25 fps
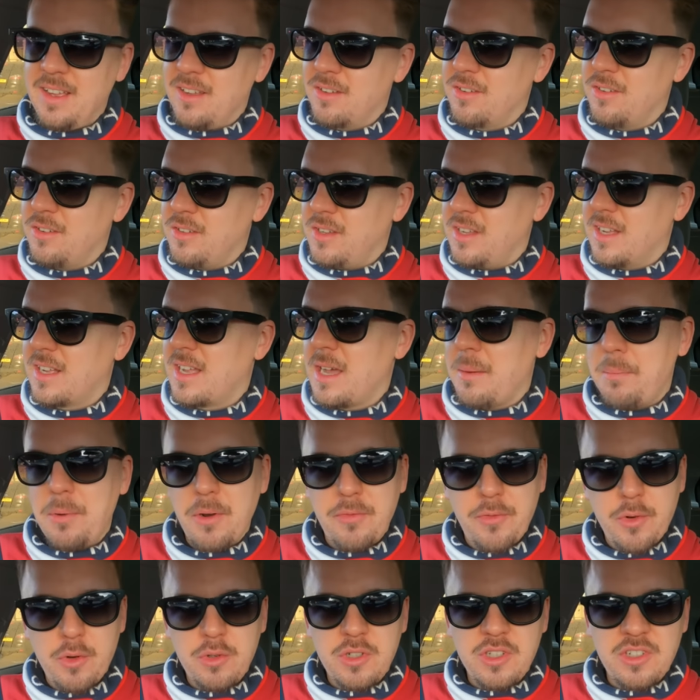Got a couple
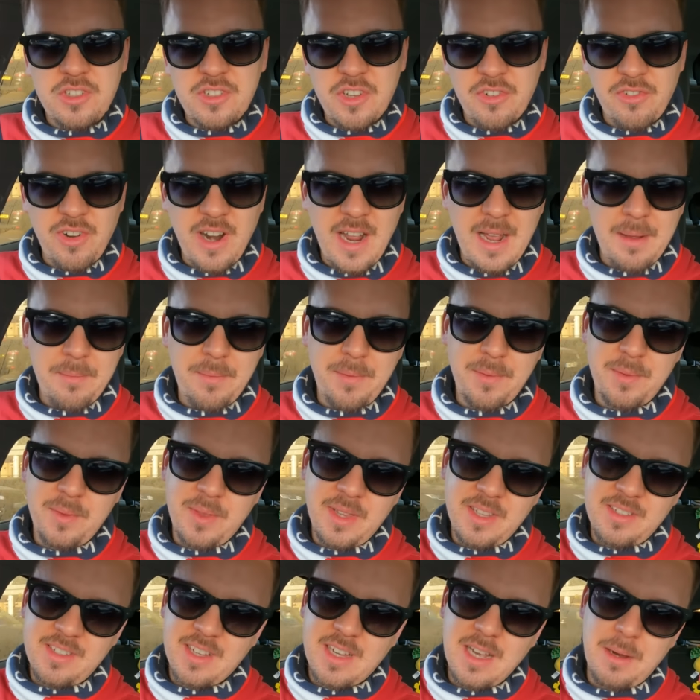of orders to wrap,
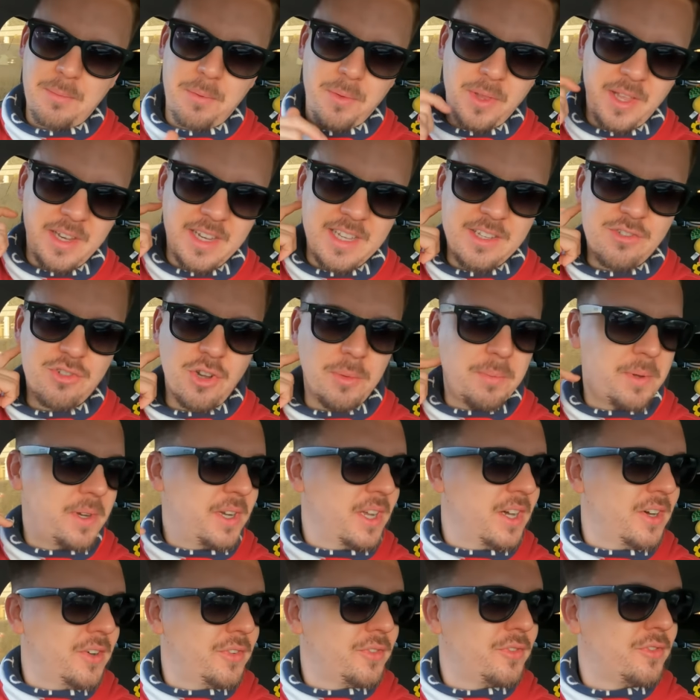there's a couple that need
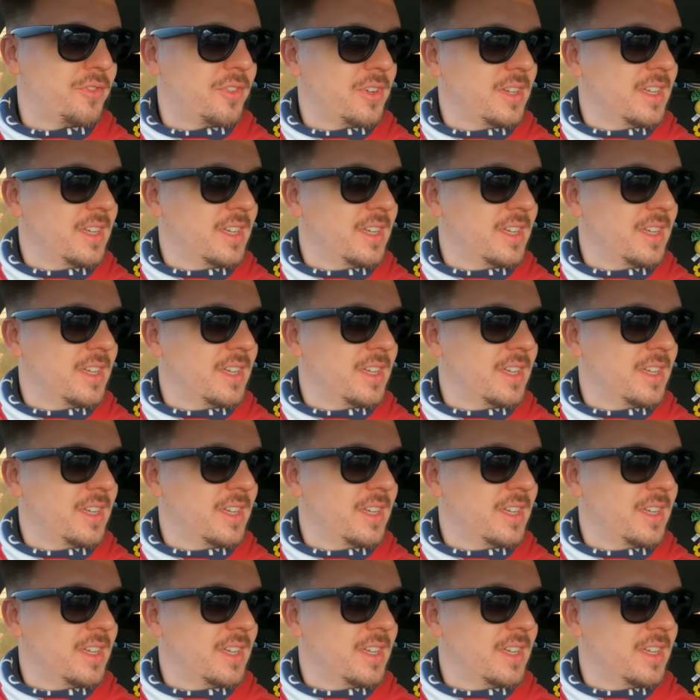dropping off.